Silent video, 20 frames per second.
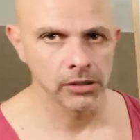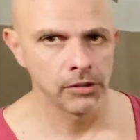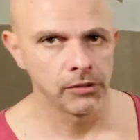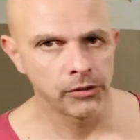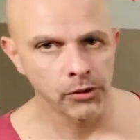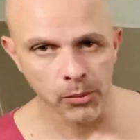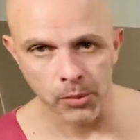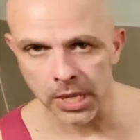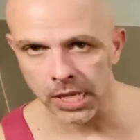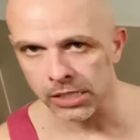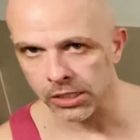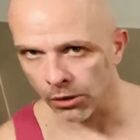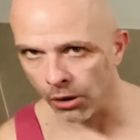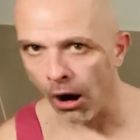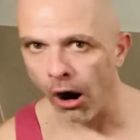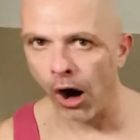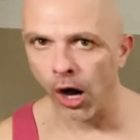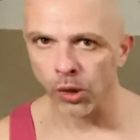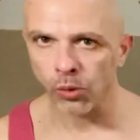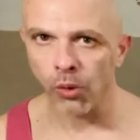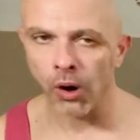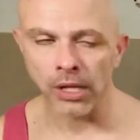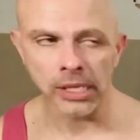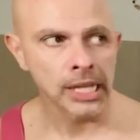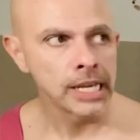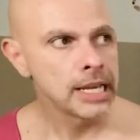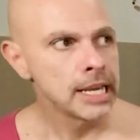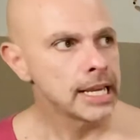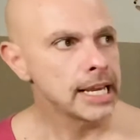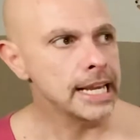For me, it's a hard one.
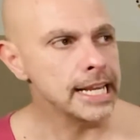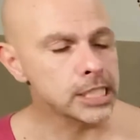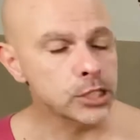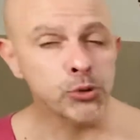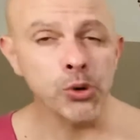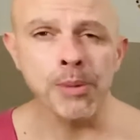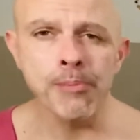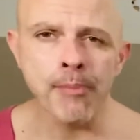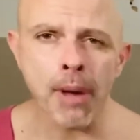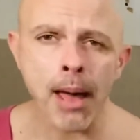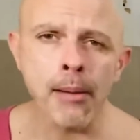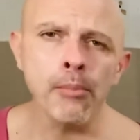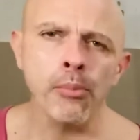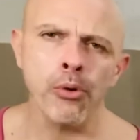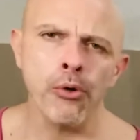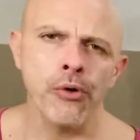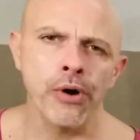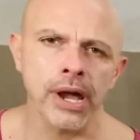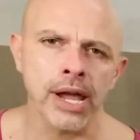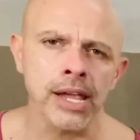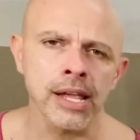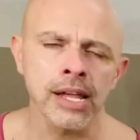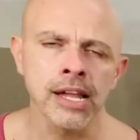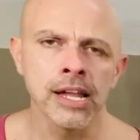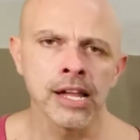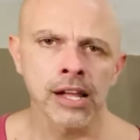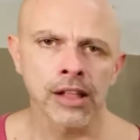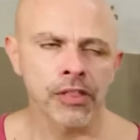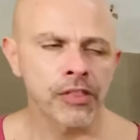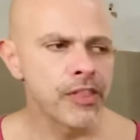It's remembering
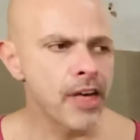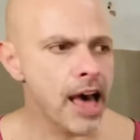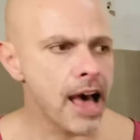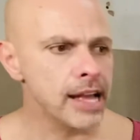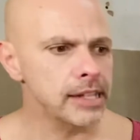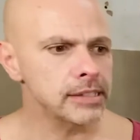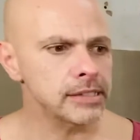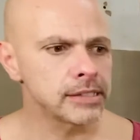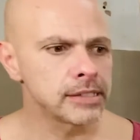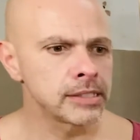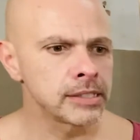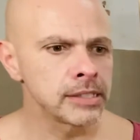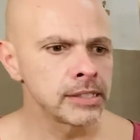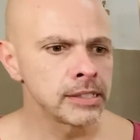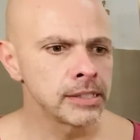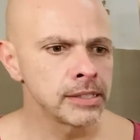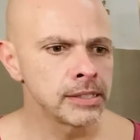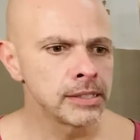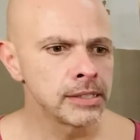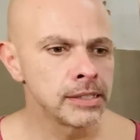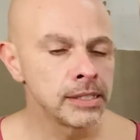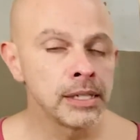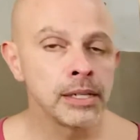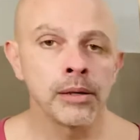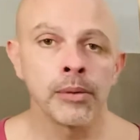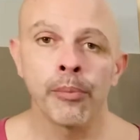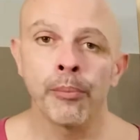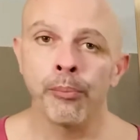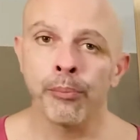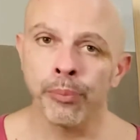that
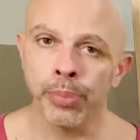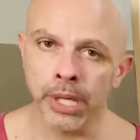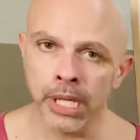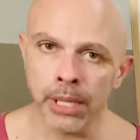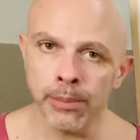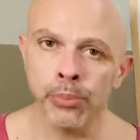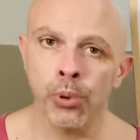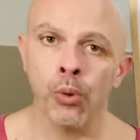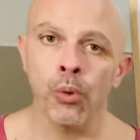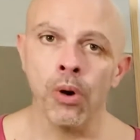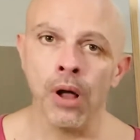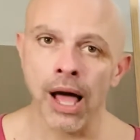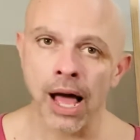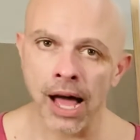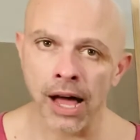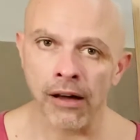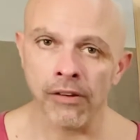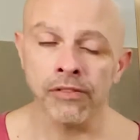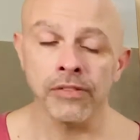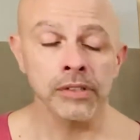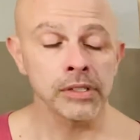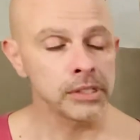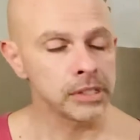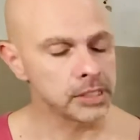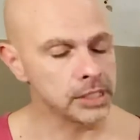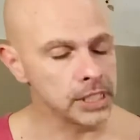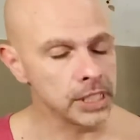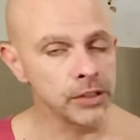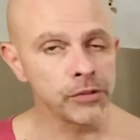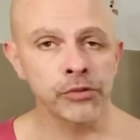people have
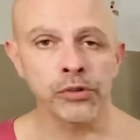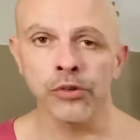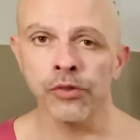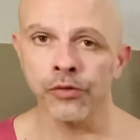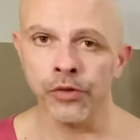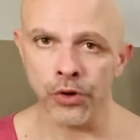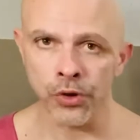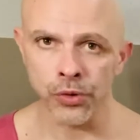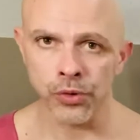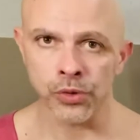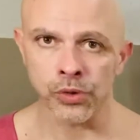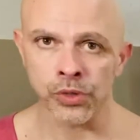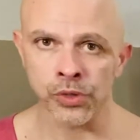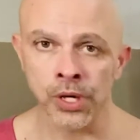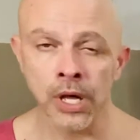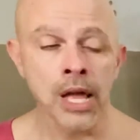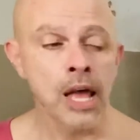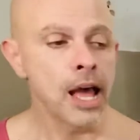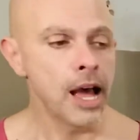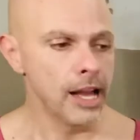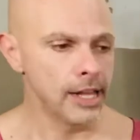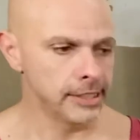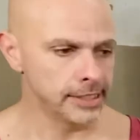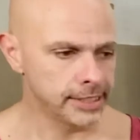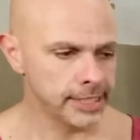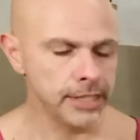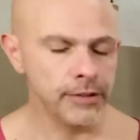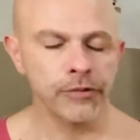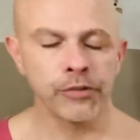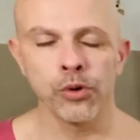different views and
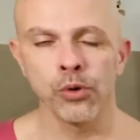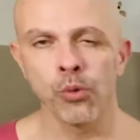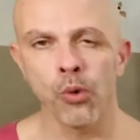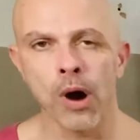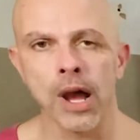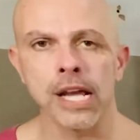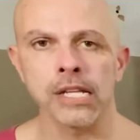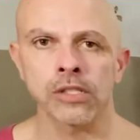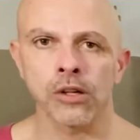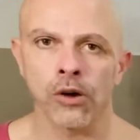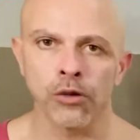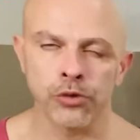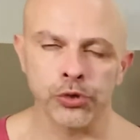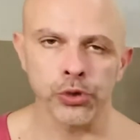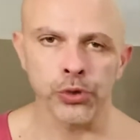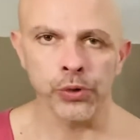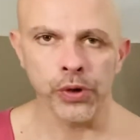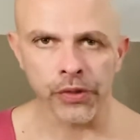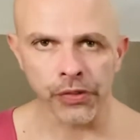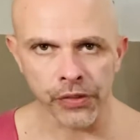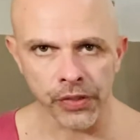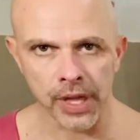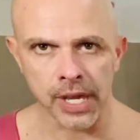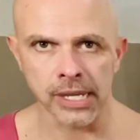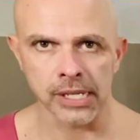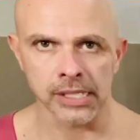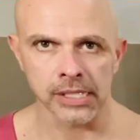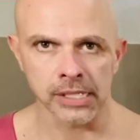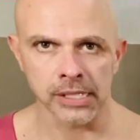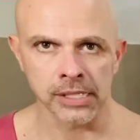different ways of doing
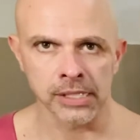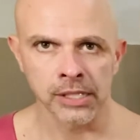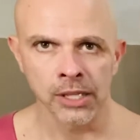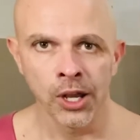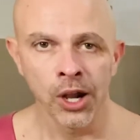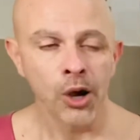things.